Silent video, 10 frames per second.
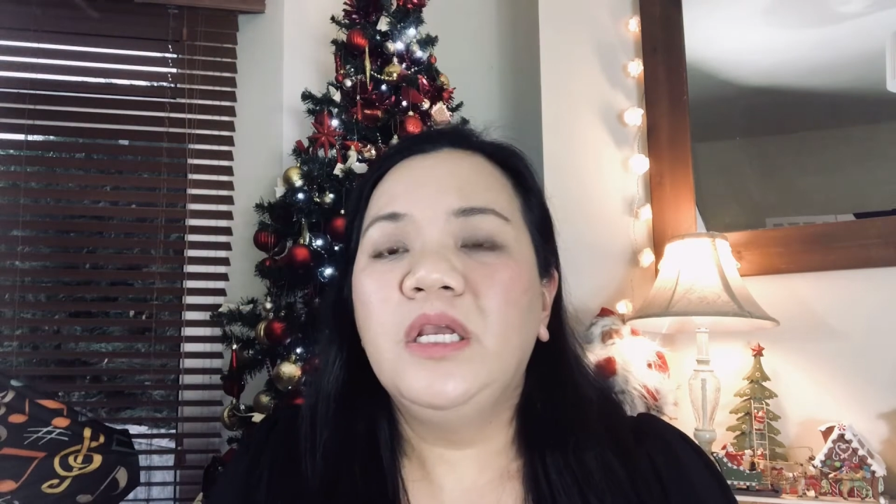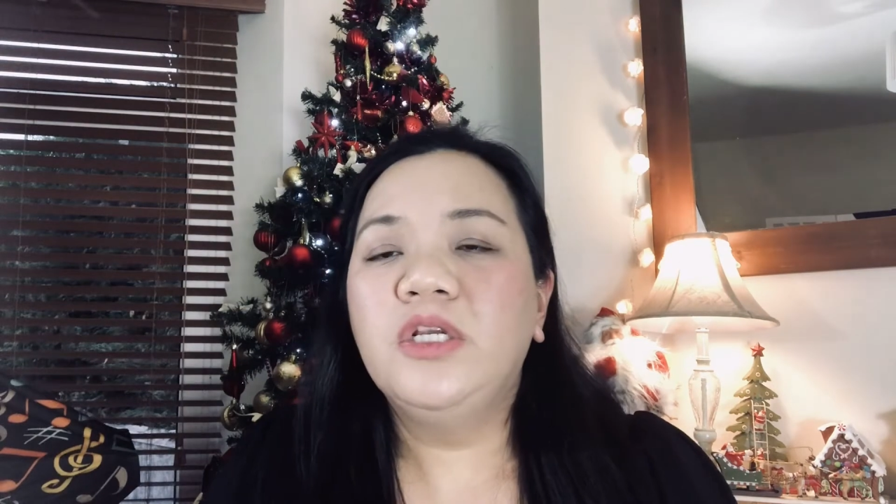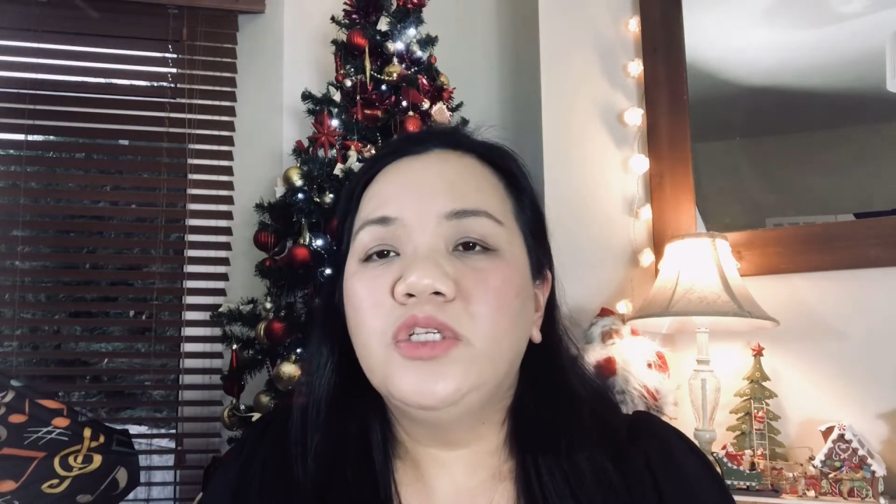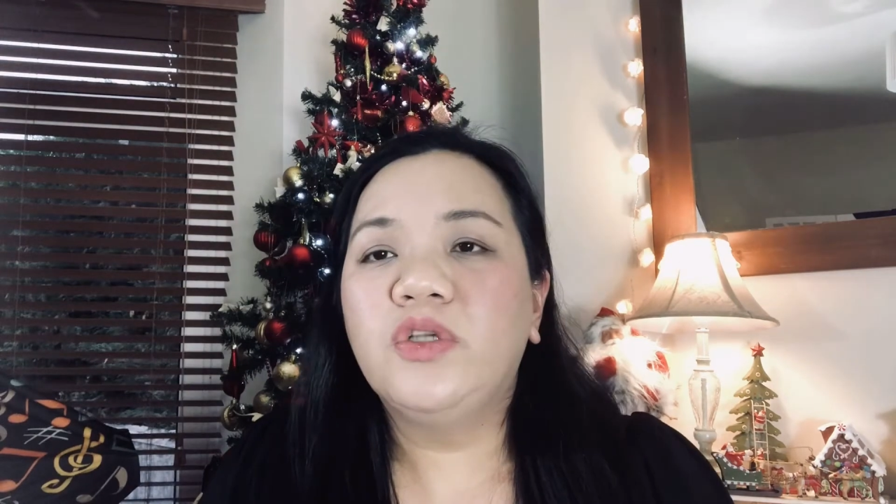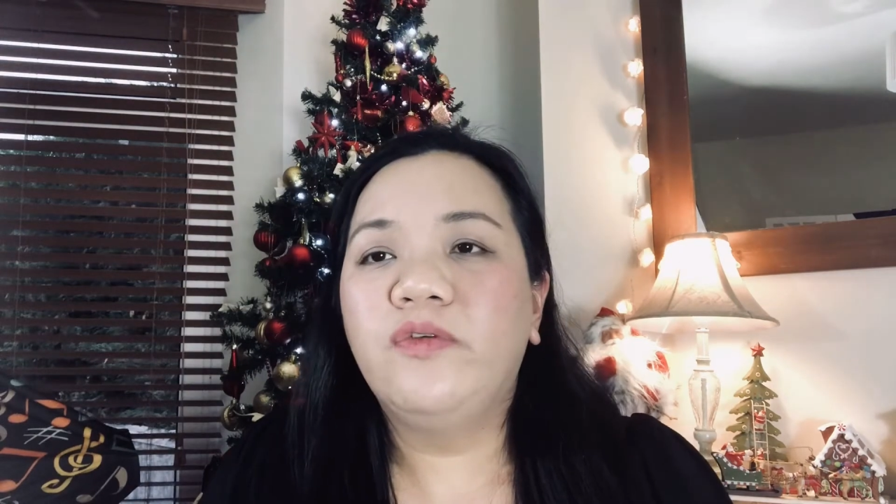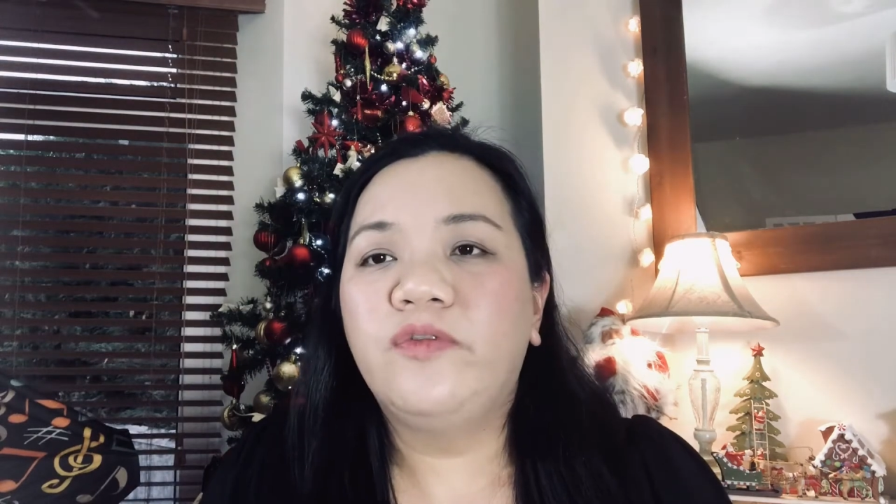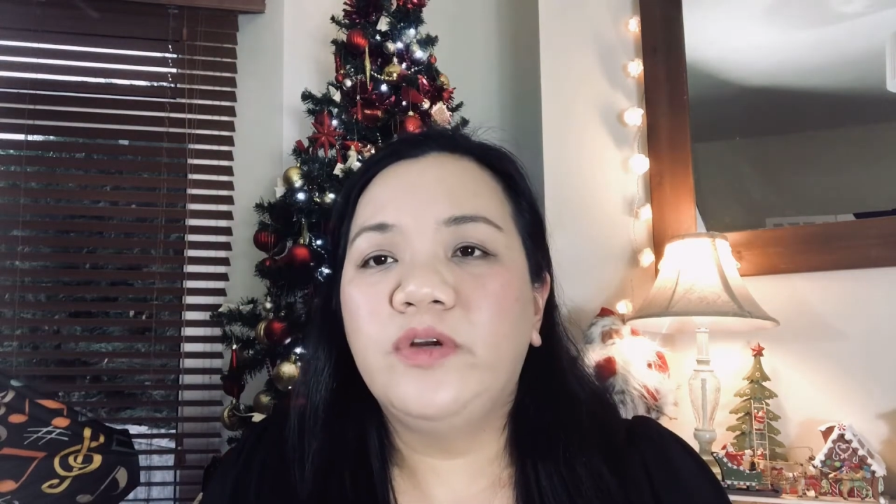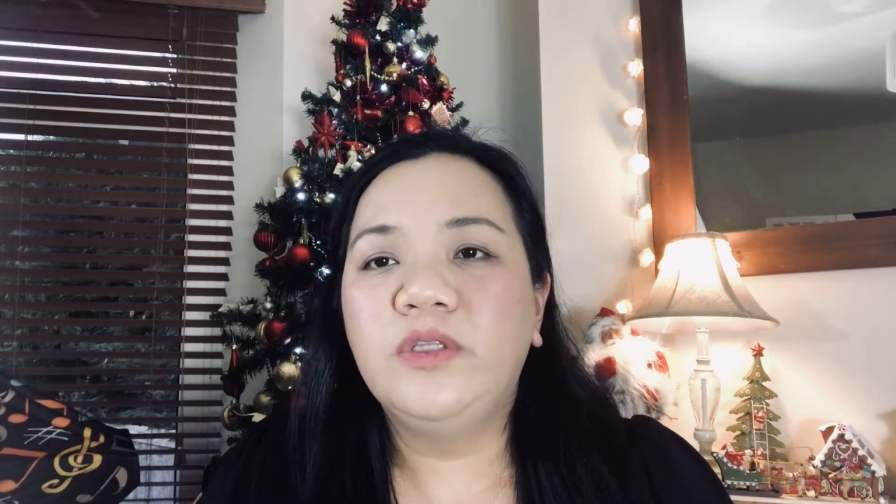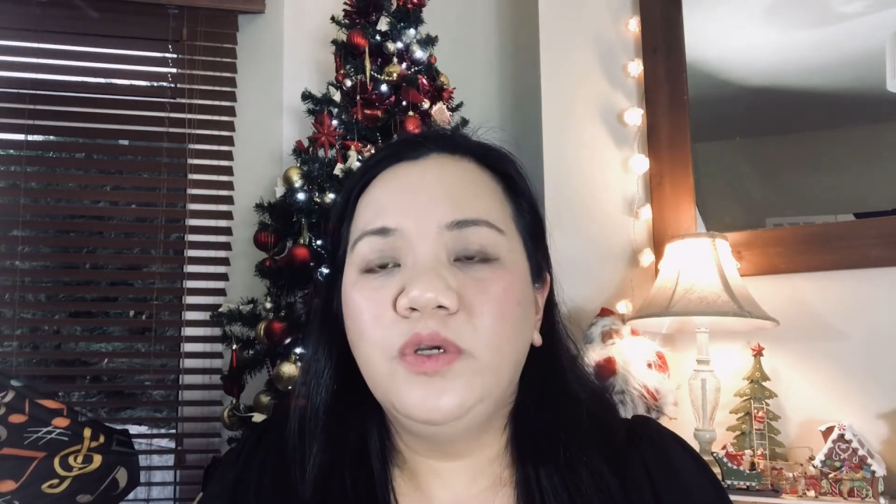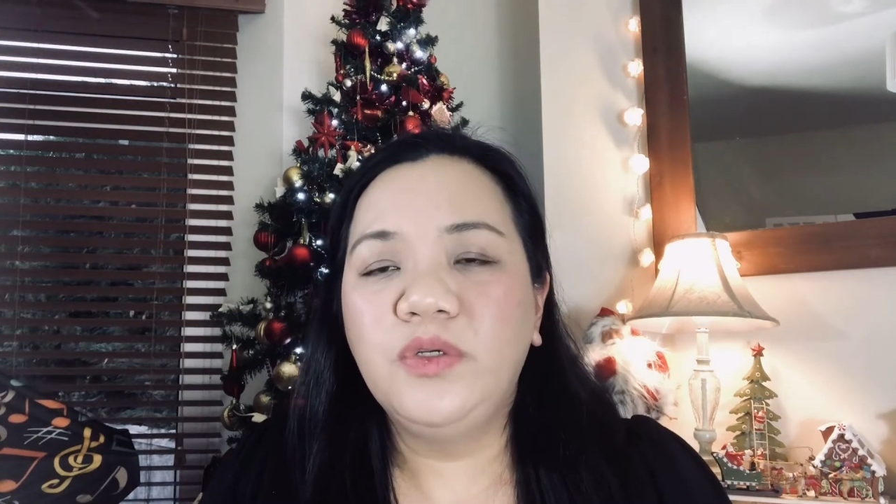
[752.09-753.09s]
So for
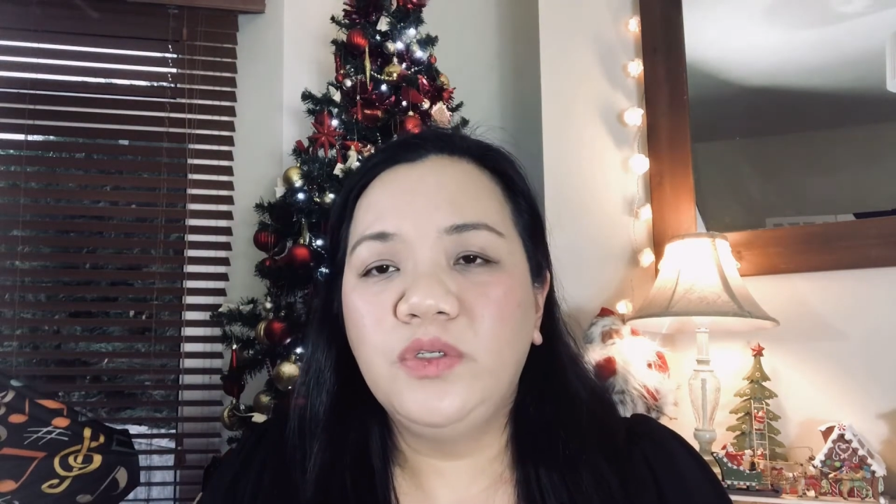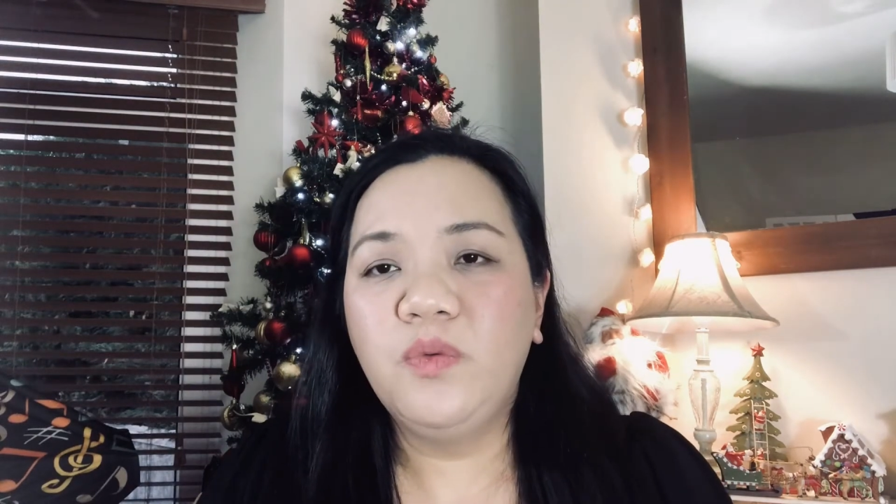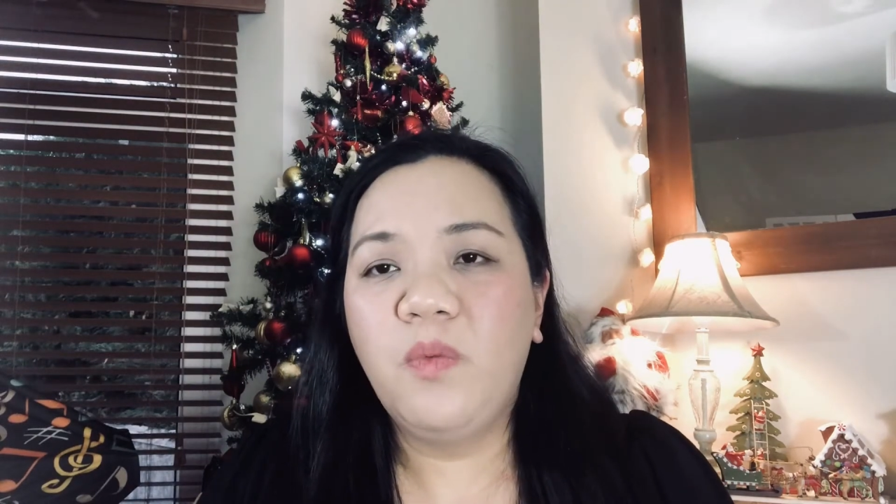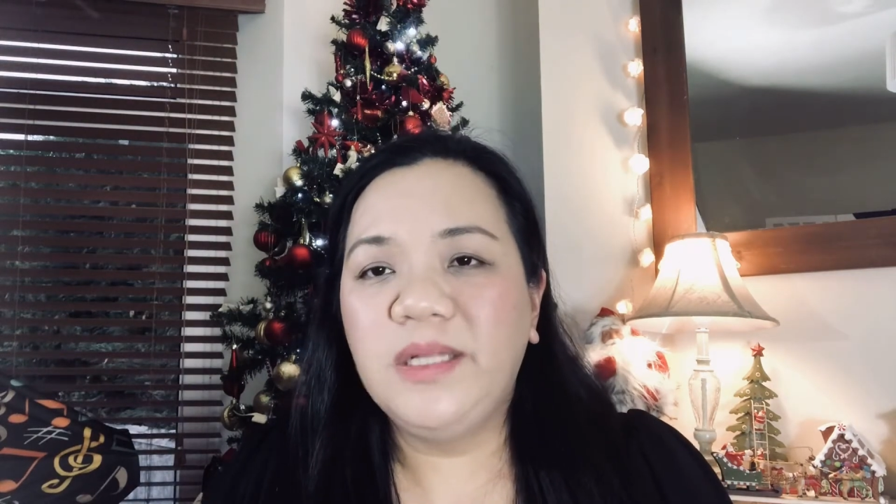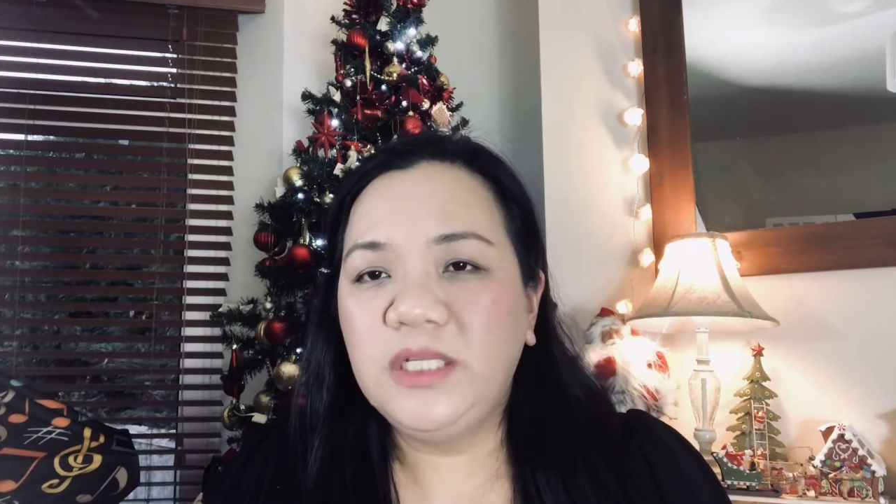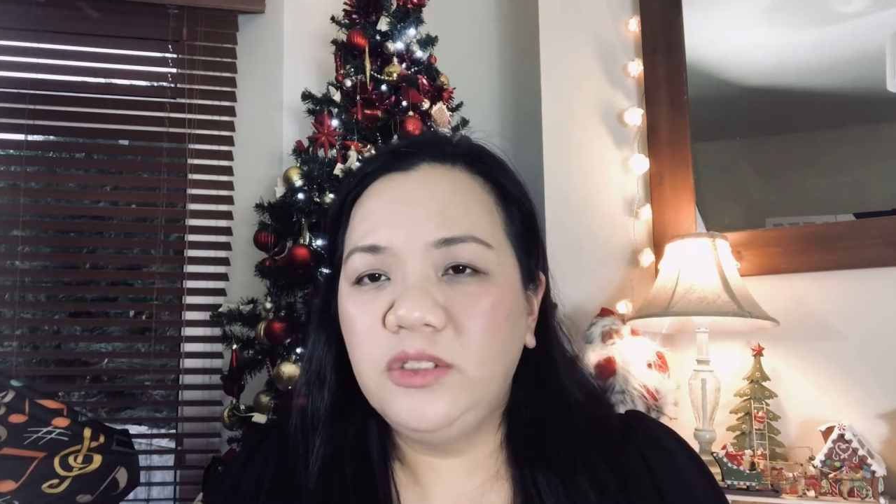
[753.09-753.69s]
those who wanted